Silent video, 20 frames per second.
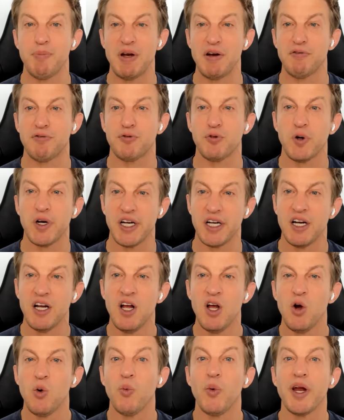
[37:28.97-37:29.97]
had been free,
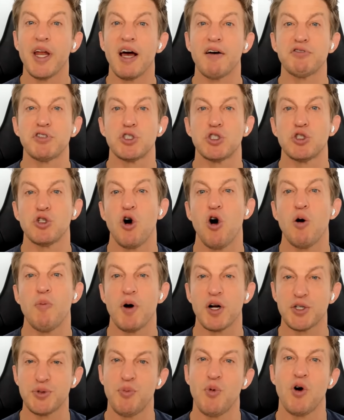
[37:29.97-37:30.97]
we'd have so
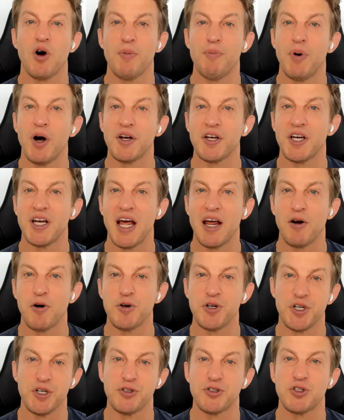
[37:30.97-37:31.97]
much more abundant
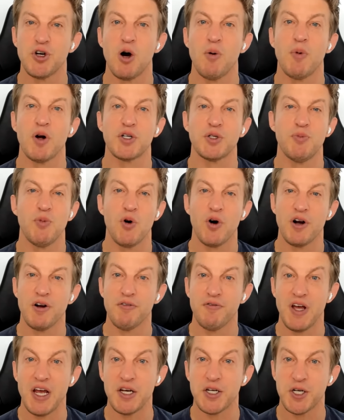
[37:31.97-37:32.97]
energy, so much more
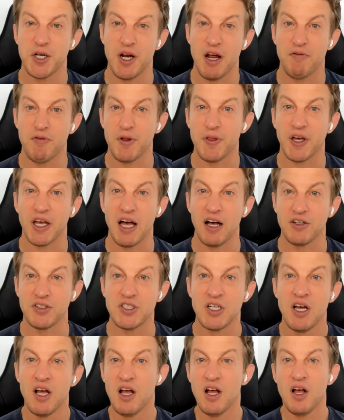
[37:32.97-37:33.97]
innovation, everything
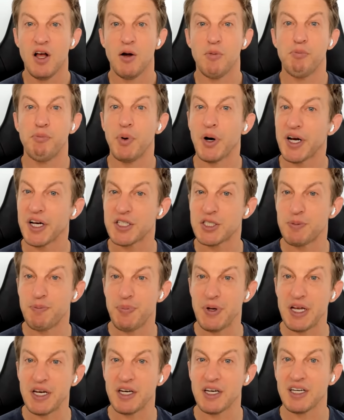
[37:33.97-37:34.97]
else, but it's
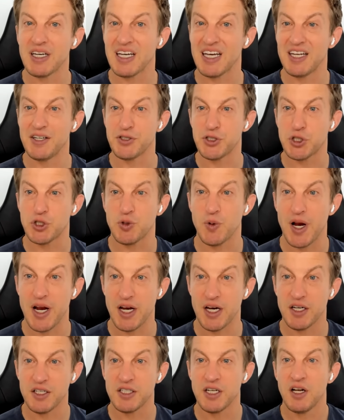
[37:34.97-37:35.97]
been
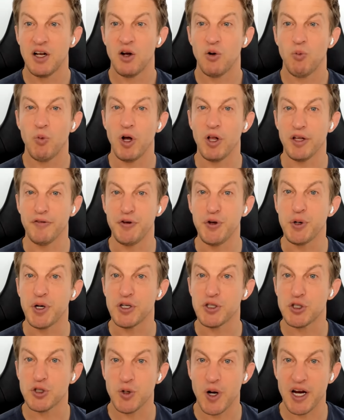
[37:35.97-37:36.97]
constrained. Well, if you
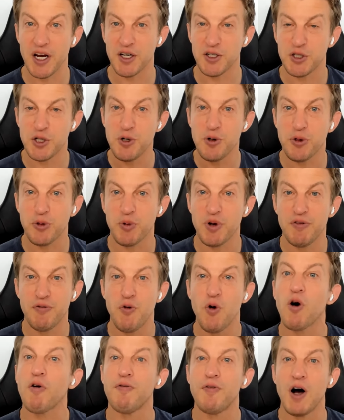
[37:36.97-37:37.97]
constrain it 2, 3,
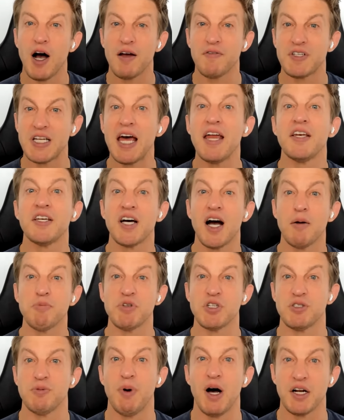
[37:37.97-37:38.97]
4, 5, 10
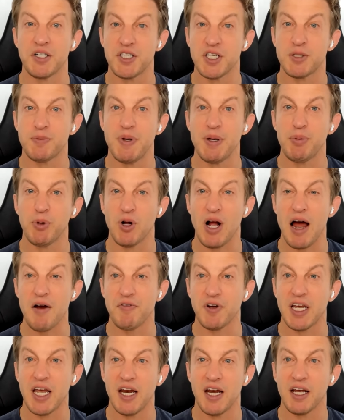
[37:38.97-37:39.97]
times as much as people are
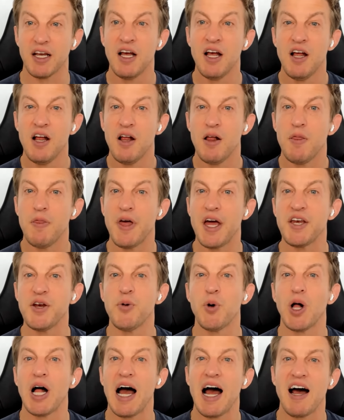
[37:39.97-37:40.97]
advocating, then
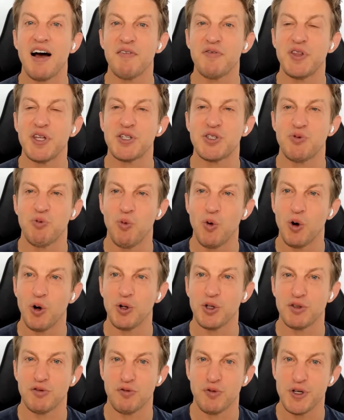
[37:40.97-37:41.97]
you will have this
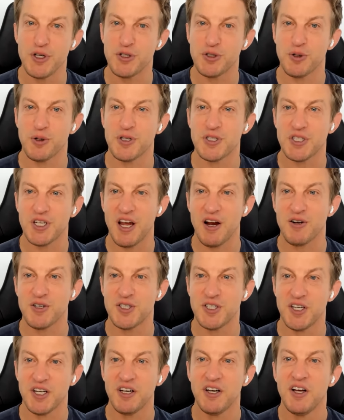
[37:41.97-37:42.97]
world of resource
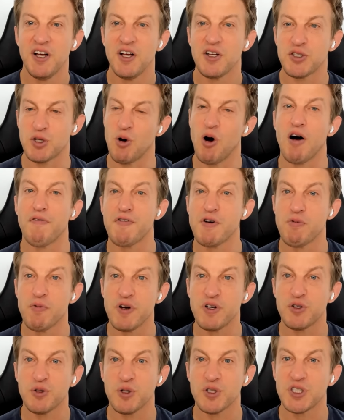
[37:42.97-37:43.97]
scarcity. So often
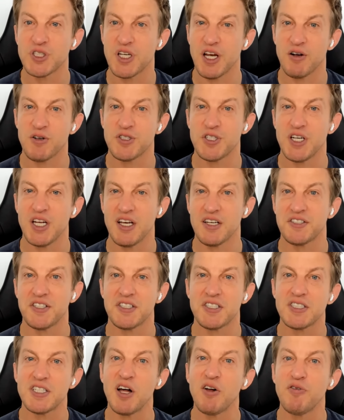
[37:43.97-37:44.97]
resource scarcity is
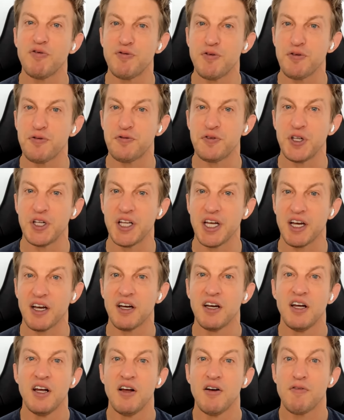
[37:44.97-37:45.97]
a
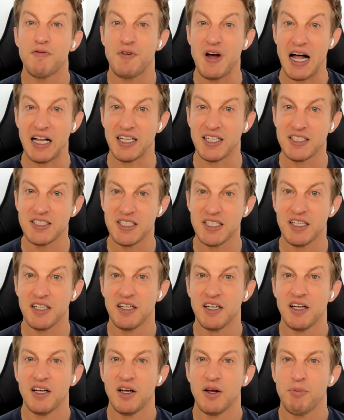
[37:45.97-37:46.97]
self-fulfilling
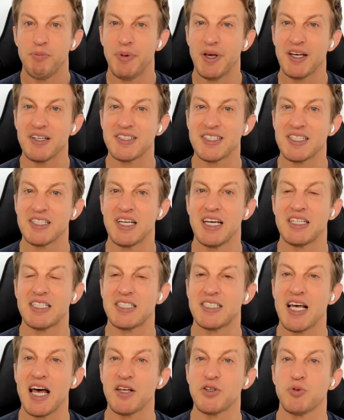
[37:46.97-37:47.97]
fallacy, because
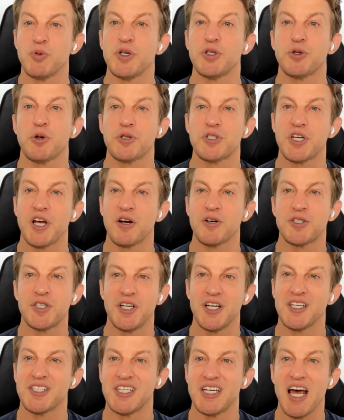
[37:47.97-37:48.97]
it says resource
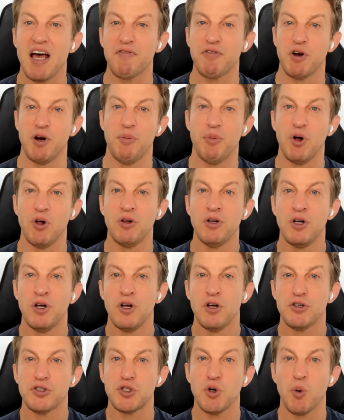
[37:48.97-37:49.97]
scarcity is inevitable,
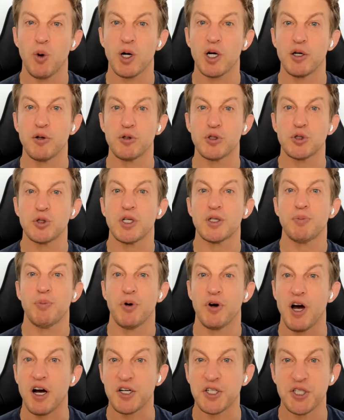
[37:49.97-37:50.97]
so we're going to restrict
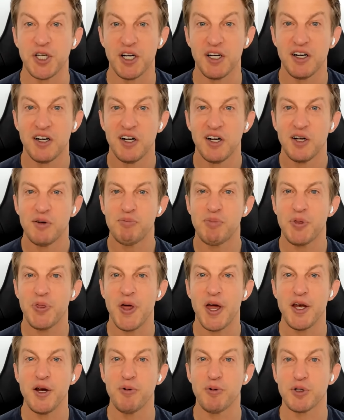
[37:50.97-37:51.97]
production,
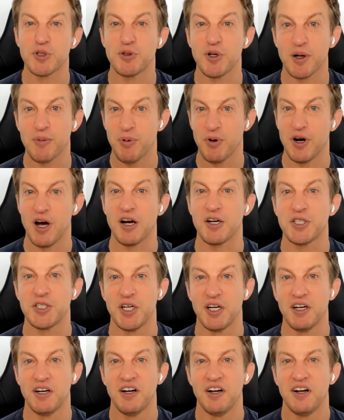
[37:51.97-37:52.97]
but then you restrict
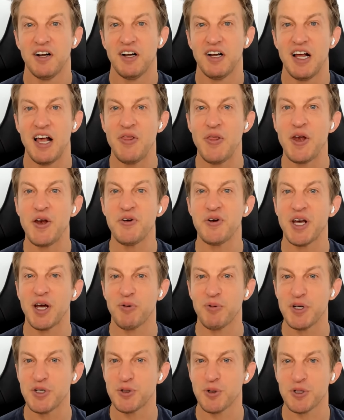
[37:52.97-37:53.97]
production, and then you
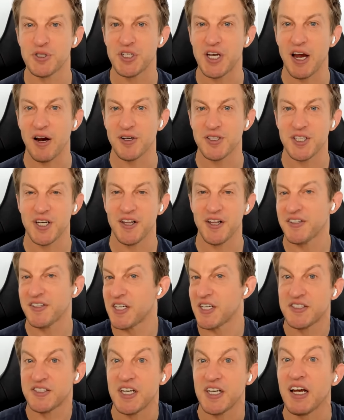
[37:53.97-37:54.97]
get resource scarcity, and they
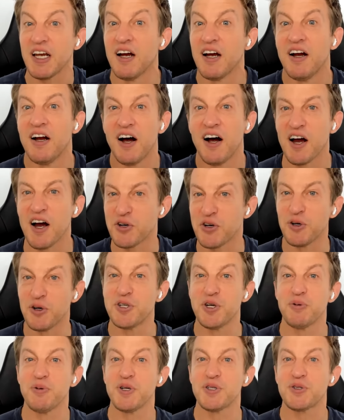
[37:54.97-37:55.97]
say, see, I
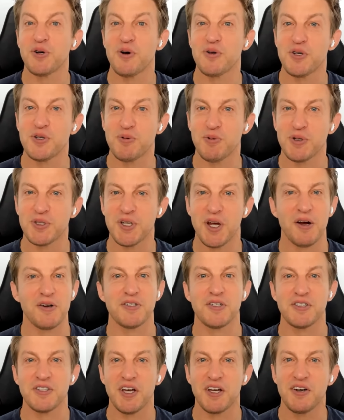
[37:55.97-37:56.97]
told you resources were
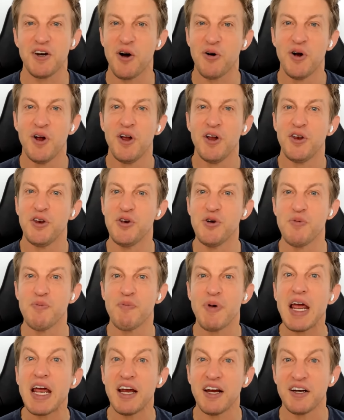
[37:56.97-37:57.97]
scarce. It's like, no, you
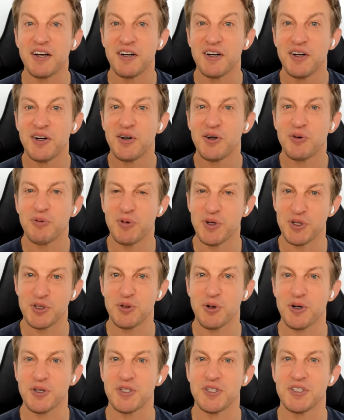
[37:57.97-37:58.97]
made
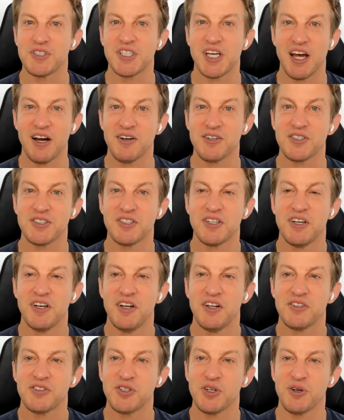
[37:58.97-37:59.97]
resources scarce.
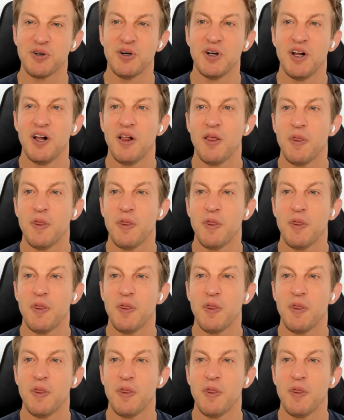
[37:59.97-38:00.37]
So